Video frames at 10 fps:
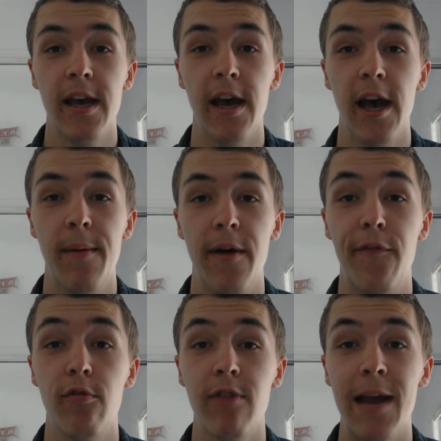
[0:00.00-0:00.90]
I
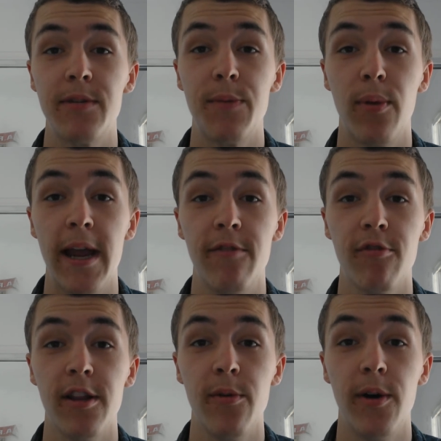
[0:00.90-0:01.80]
thought Ramsey played
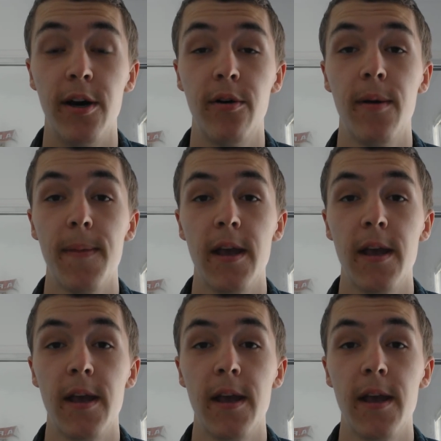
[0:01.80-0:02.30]
really well.